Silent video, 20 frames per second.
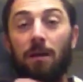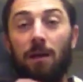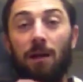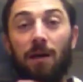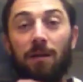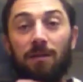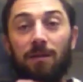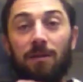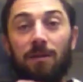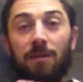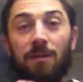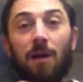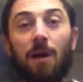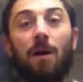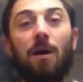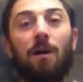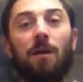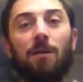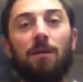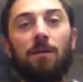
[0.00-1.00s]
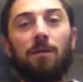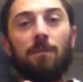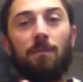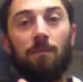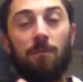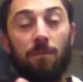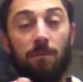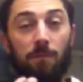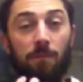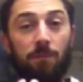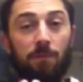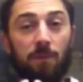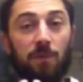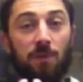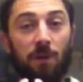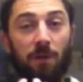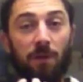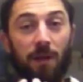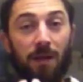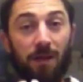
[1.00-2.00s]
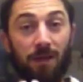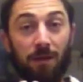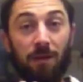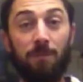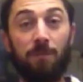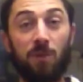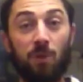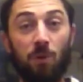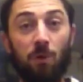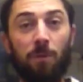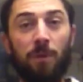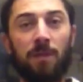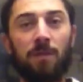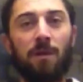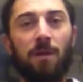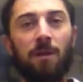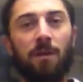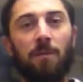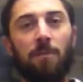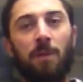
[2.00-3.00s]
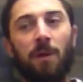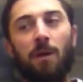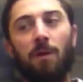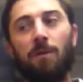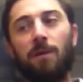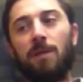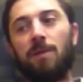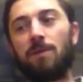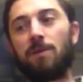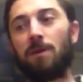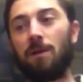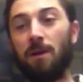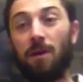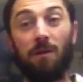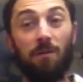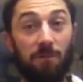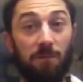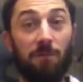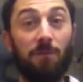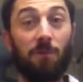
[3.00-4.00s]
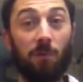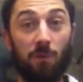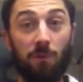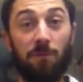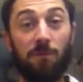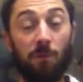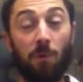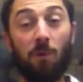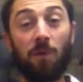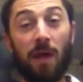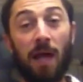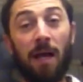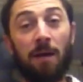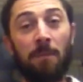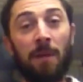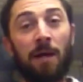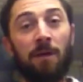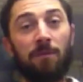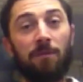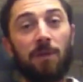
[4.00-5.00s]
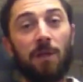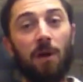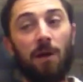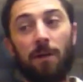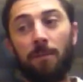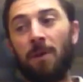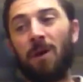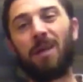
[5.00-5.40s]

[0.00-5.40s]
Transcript: under the tongue so that it can absorb into the capillaries for, for that amount of time.